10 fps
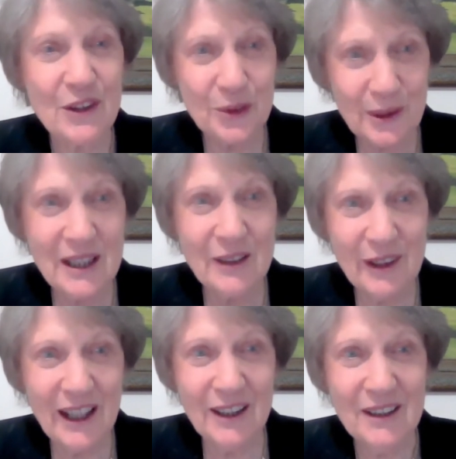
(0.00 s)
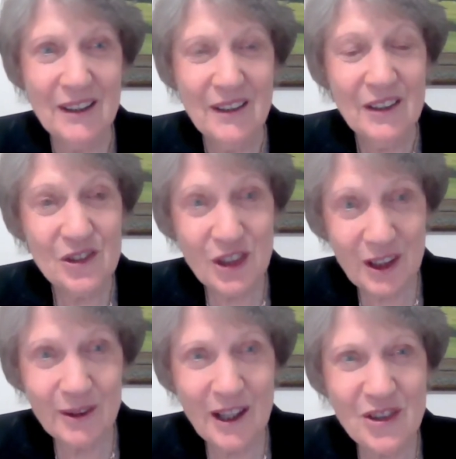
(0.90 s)
three of our
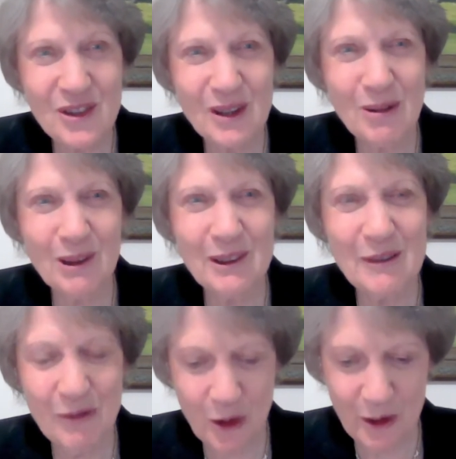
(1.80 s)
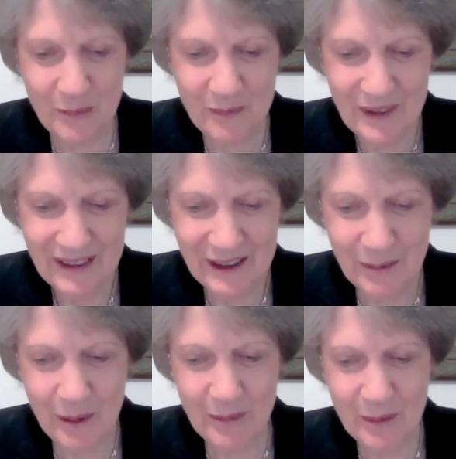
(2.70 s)
Generation Equality Forum
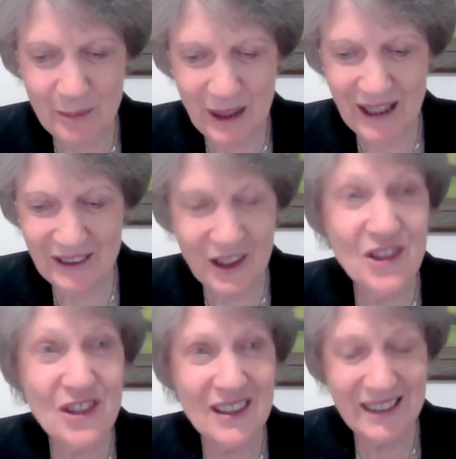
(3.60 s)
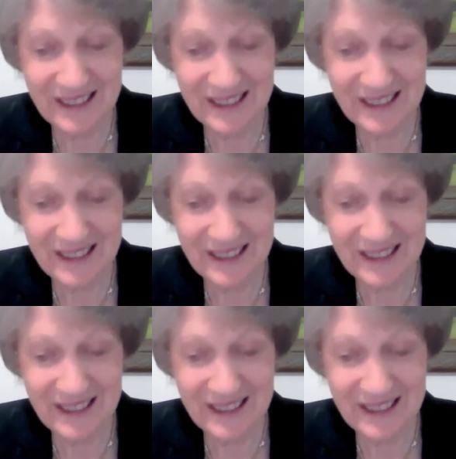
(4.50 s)
commitment partners,